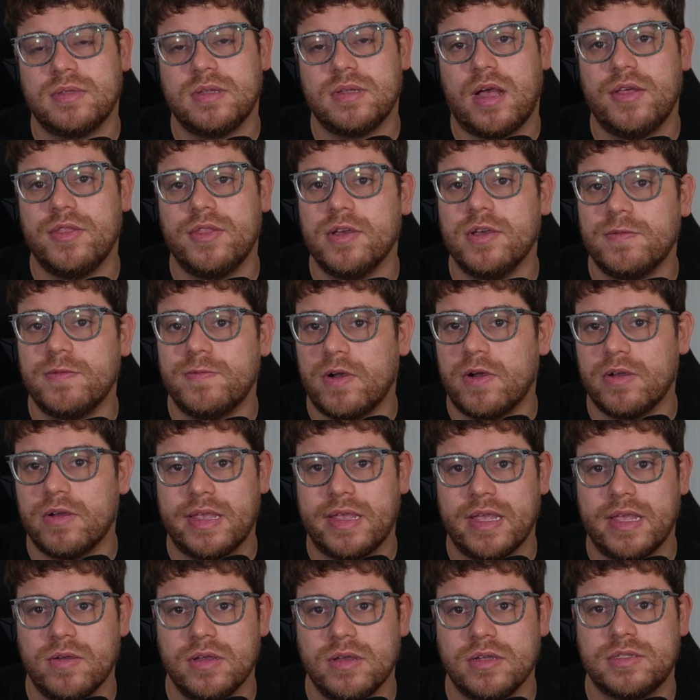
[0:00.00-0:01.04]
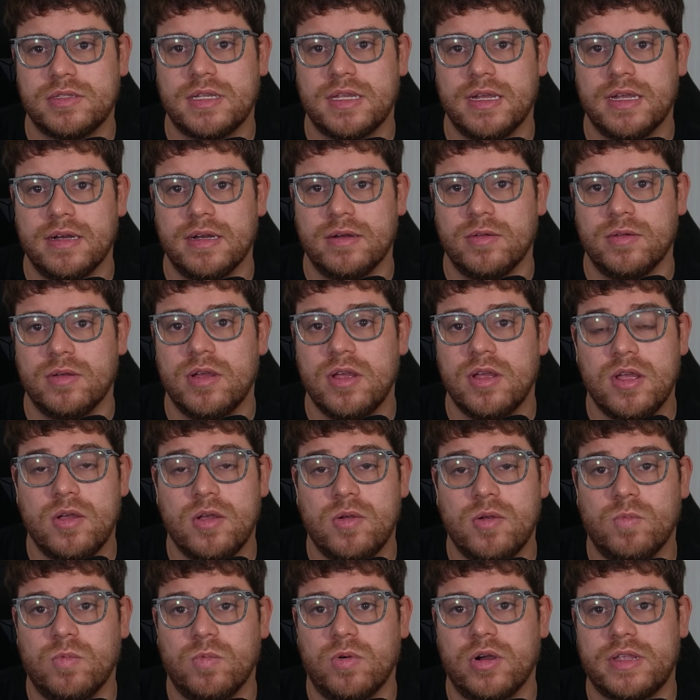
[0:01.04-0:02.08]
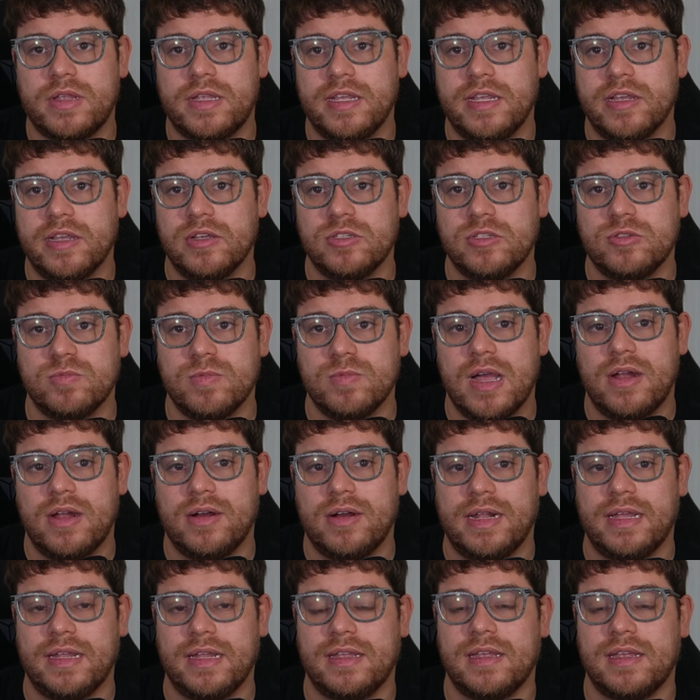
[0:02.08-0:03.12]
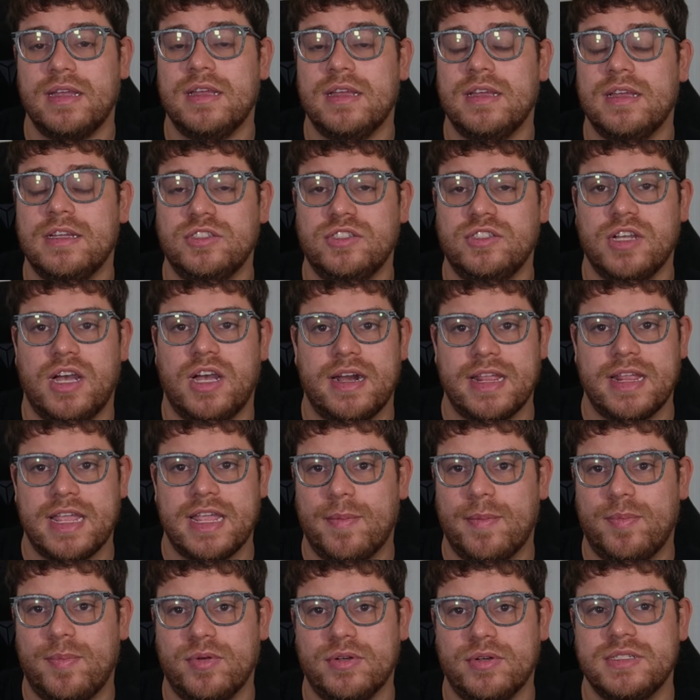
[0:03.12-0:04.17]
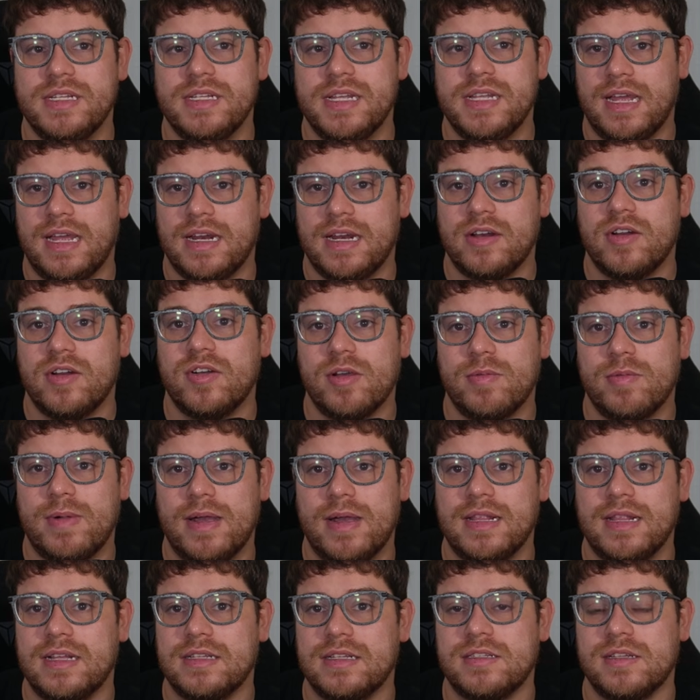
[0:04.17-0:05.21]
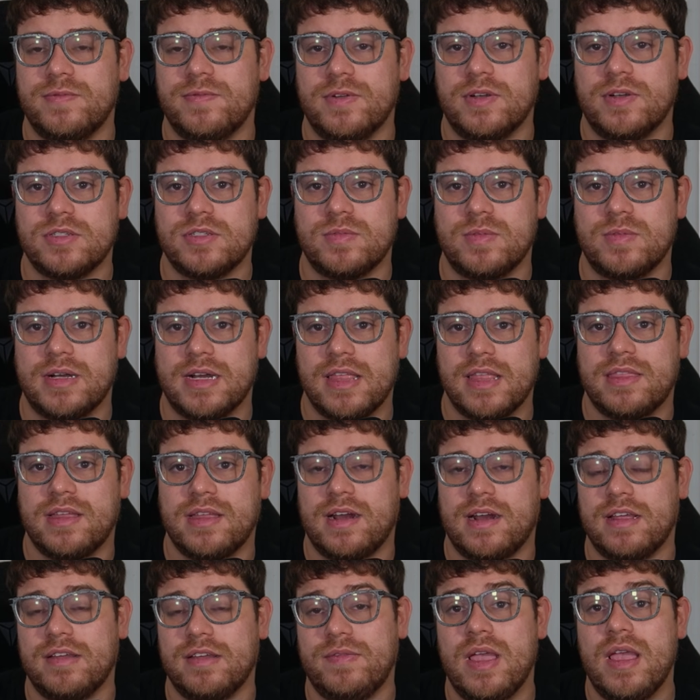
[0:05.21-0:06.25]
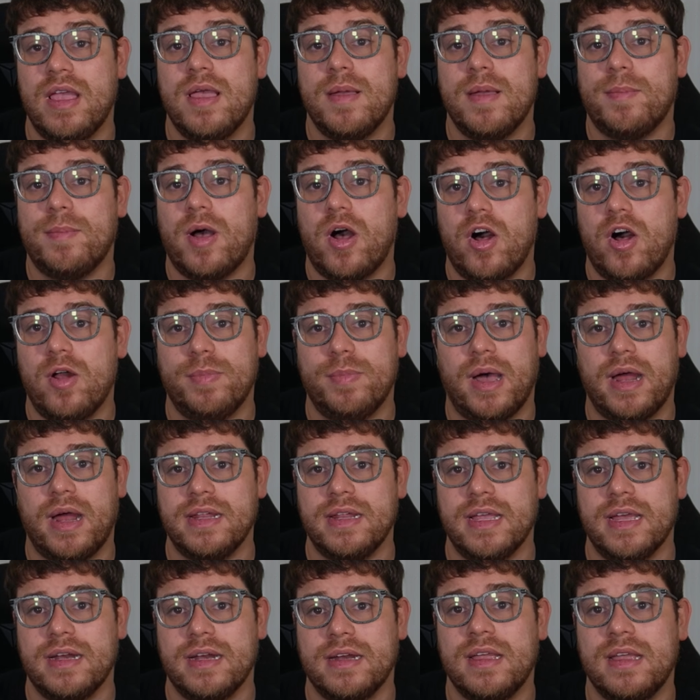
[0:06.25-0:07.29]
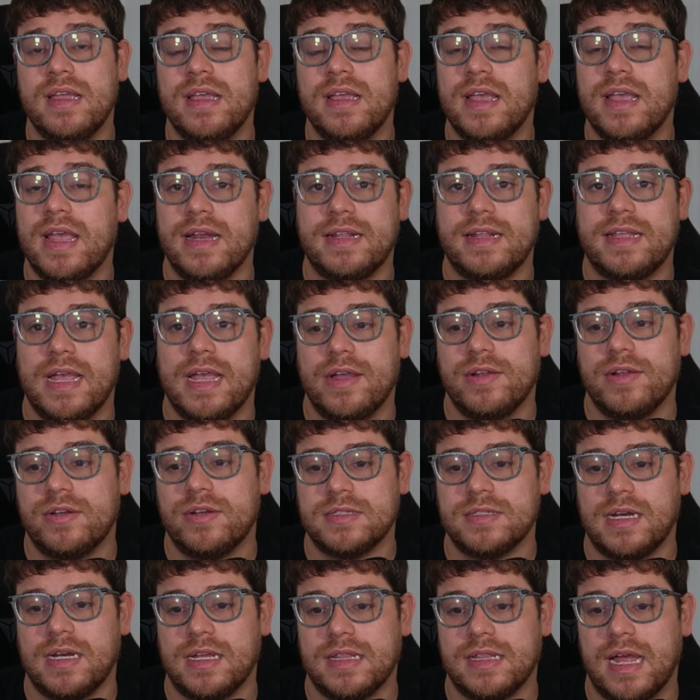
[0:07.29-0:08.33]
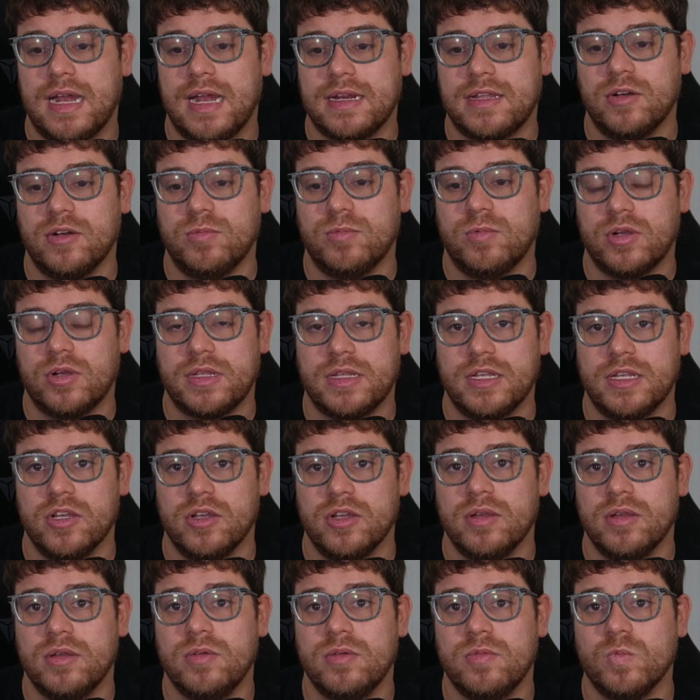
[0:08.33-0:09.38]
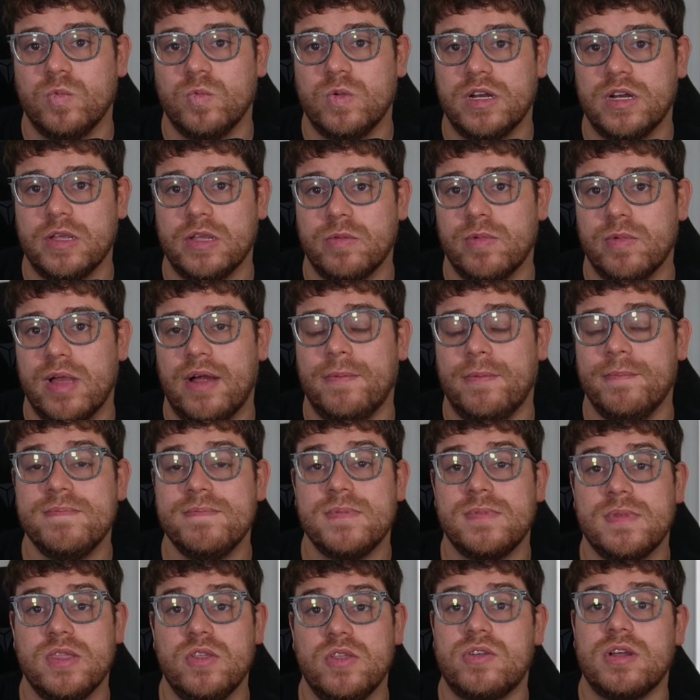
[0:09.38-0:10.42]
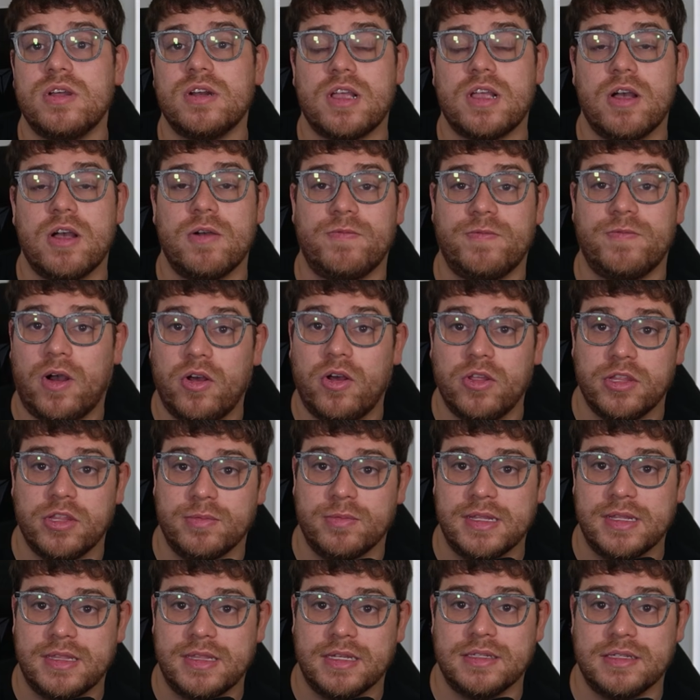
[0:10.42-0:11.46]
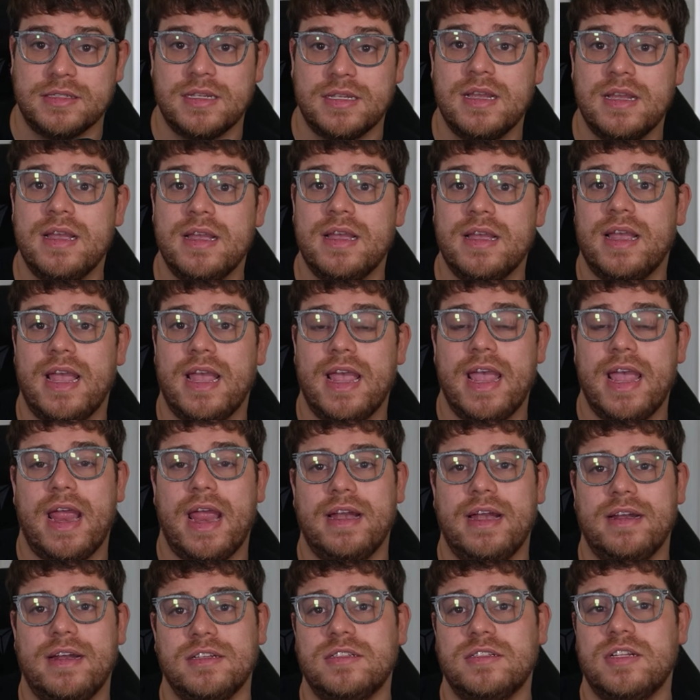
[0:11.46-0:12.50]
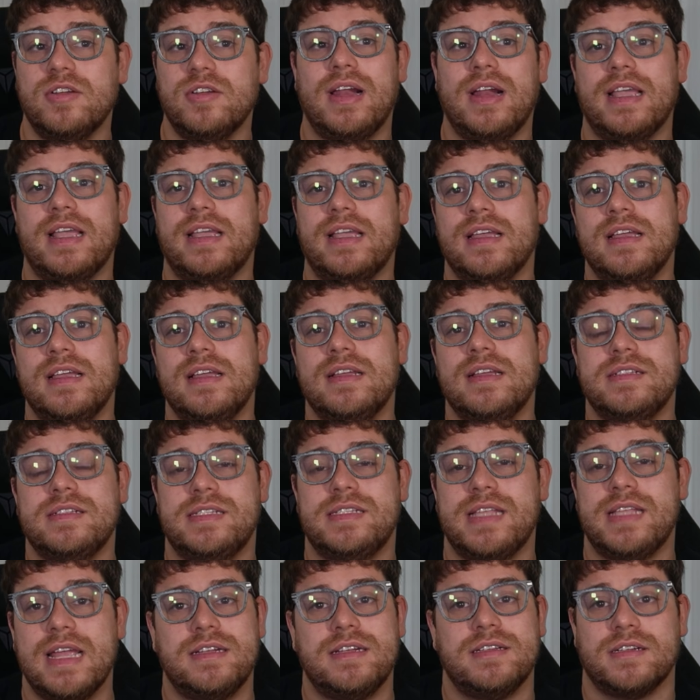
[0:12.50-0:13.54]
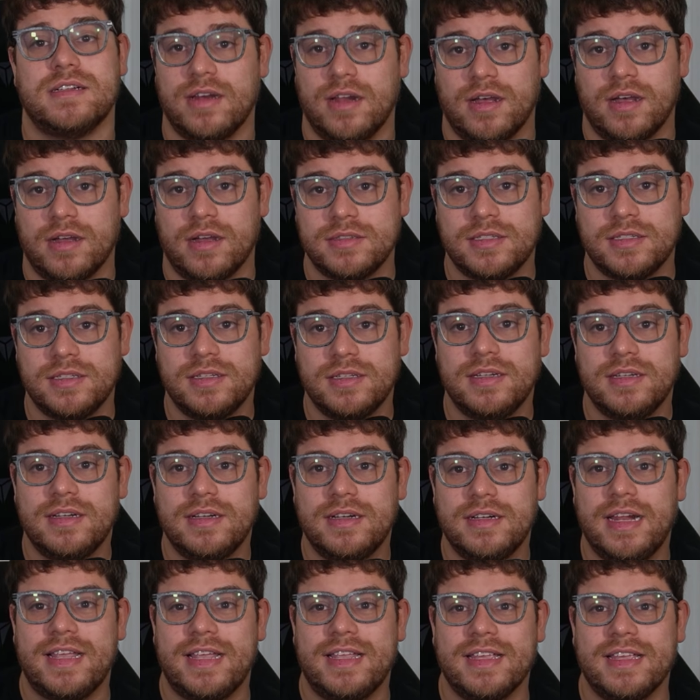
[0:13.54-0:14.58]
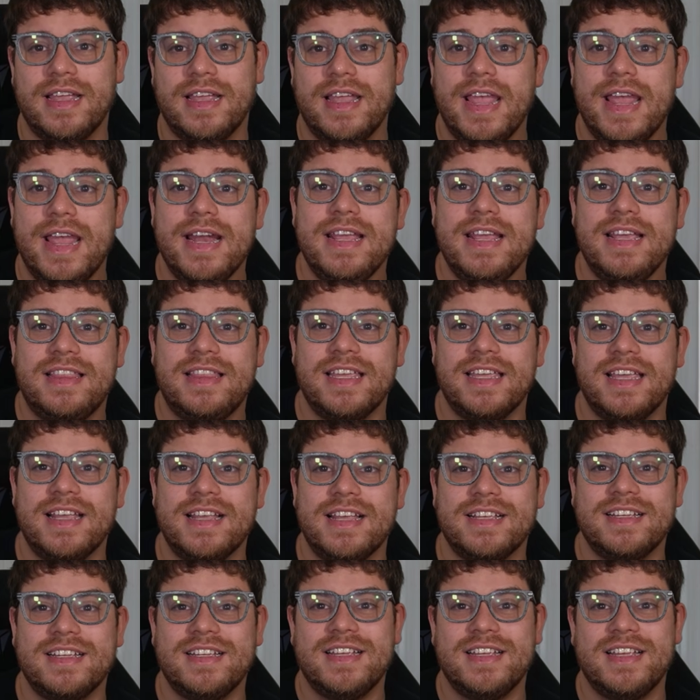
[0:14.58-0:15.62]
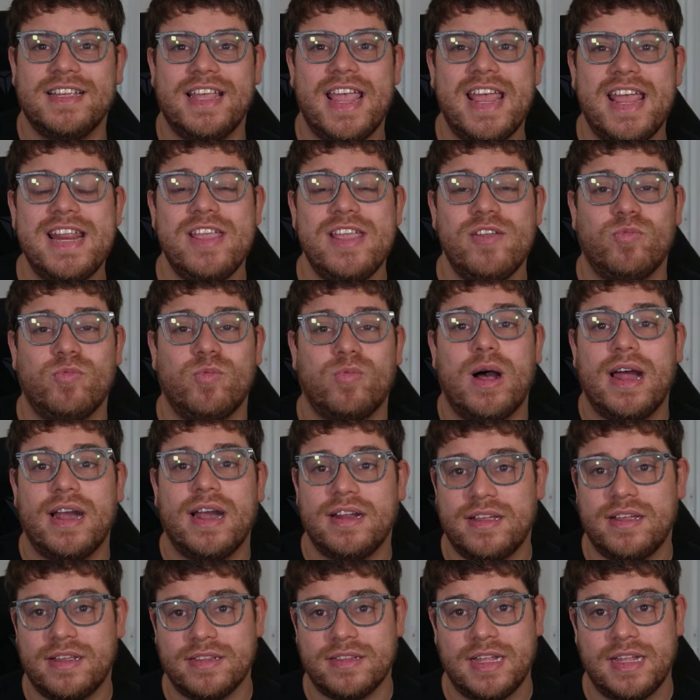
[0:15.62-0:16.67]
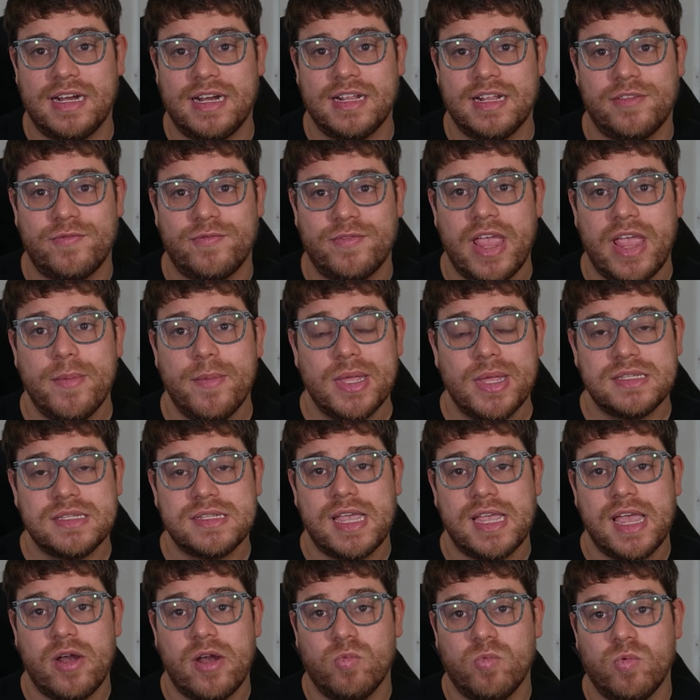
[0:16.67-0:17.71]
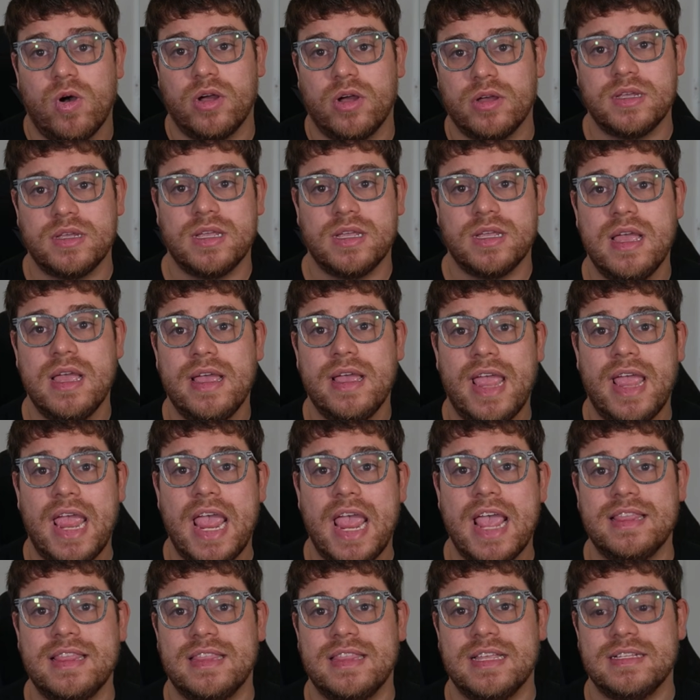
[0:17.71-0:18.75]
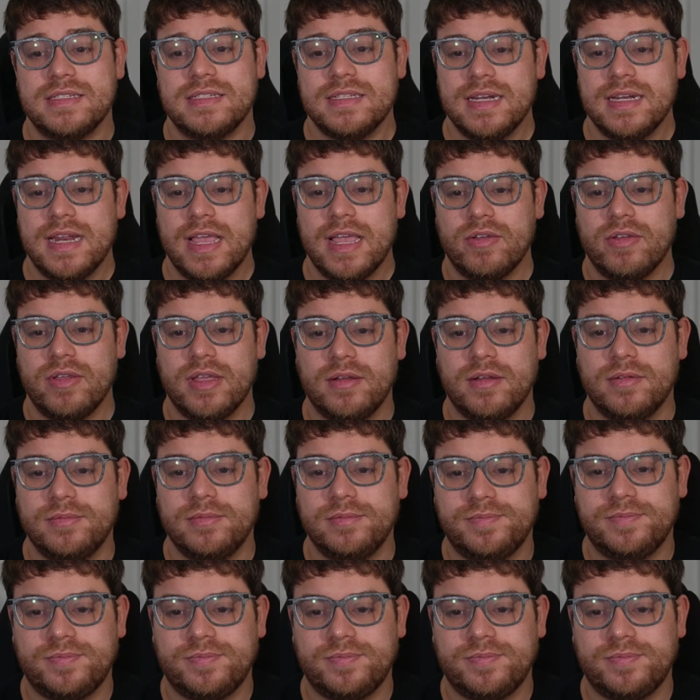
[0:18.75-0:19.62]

Other folk heroes can work here as well, like Johnny Appleseed. I don't know why that's the first one I thought of. Paul Bunyan and characters like that could work here really well. You could go farther with this and do like Santa Claus. Like anyone that is famous can work in this scenario.